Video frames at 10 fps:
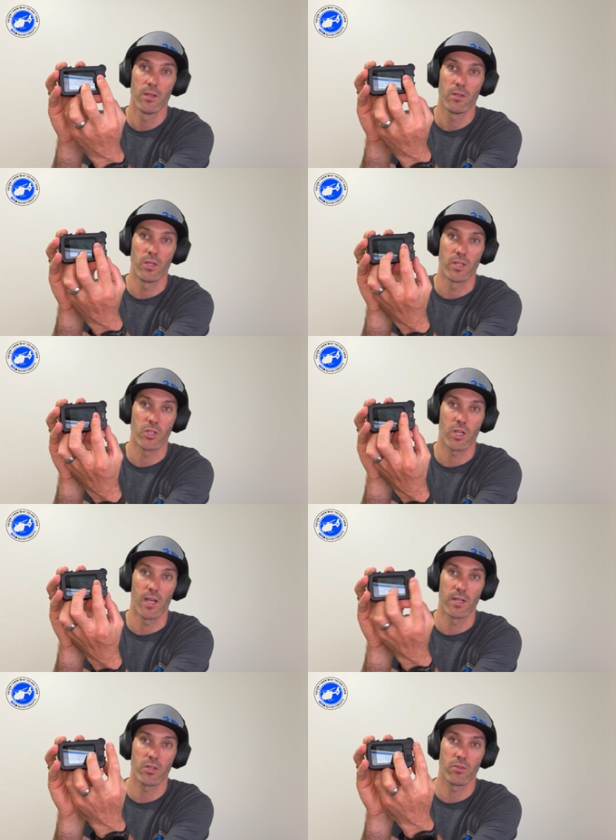You can
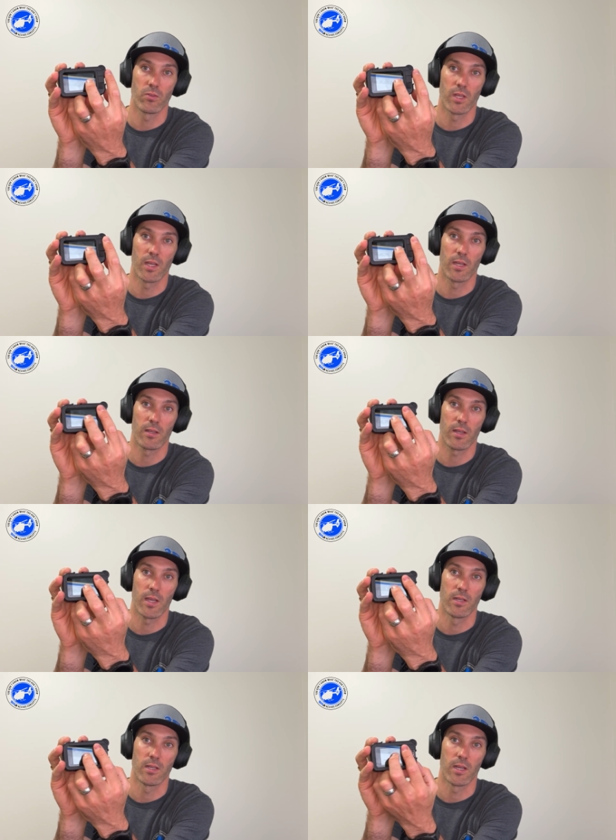charge through there
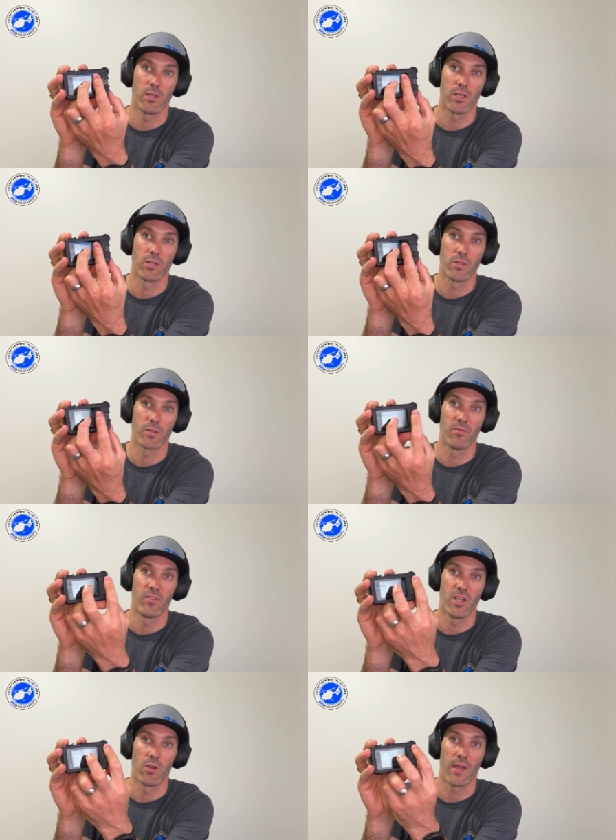and you can do some
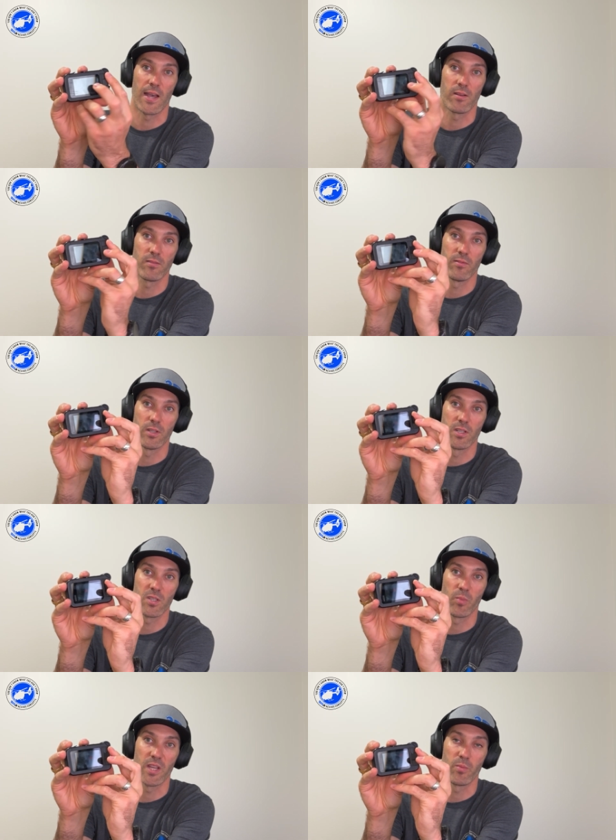video out for
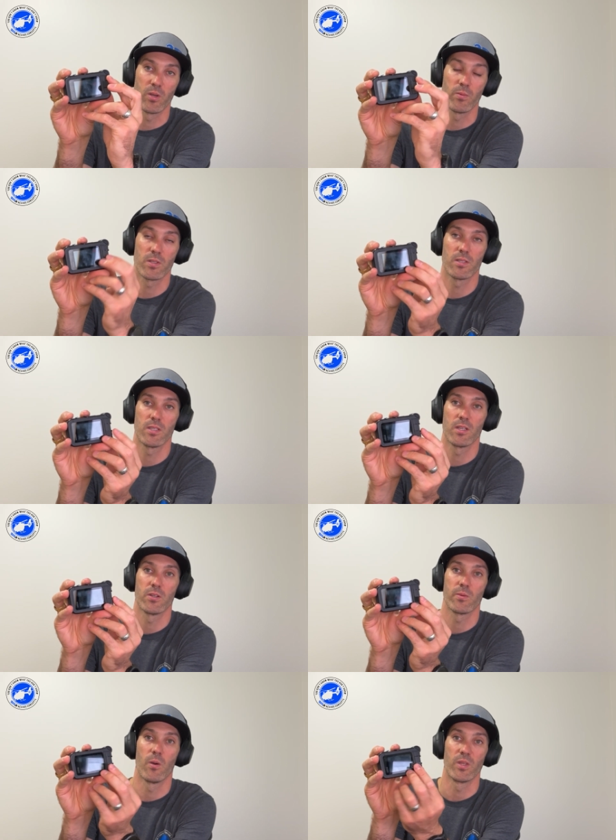display purposes in there as well.